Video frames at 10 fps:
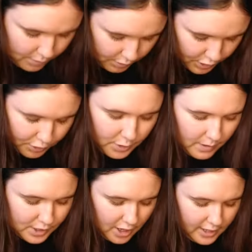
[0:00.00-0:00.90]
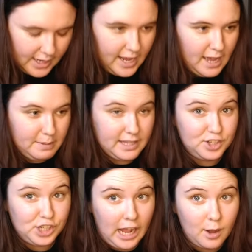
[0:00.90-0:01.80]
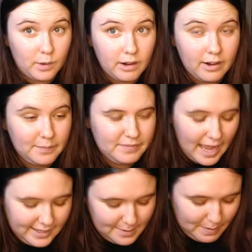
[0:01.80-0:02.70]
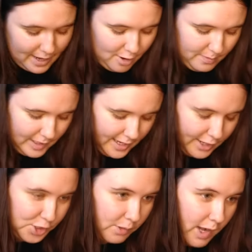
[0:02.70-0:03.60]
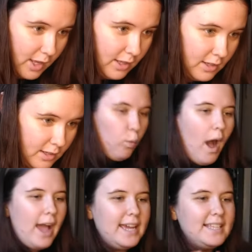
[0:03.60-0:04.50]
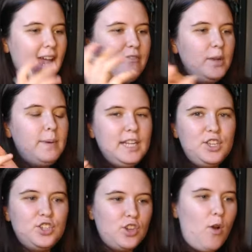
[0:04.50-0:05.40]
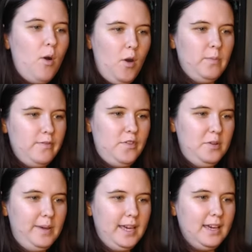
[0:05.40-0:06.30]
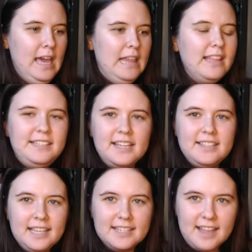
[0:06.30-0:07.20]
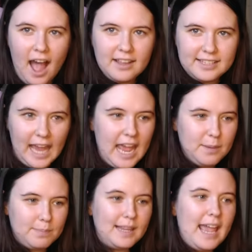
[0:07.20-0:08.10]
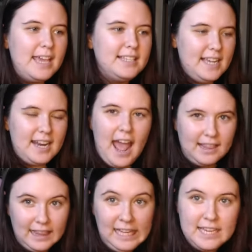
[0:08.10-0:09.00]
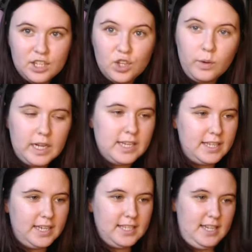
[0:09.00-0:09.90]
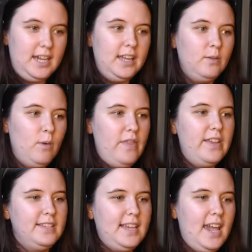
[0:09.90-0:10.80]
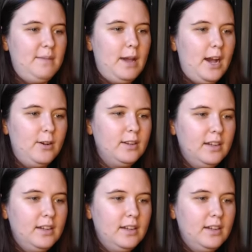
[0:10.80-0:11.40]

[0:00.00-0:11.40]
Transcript: Bro, you're the one talking to him in the shower. That's a bit homosexual. Why is everybody so homophobic? Like, does this not take place in at least twenty sixteen when this came out?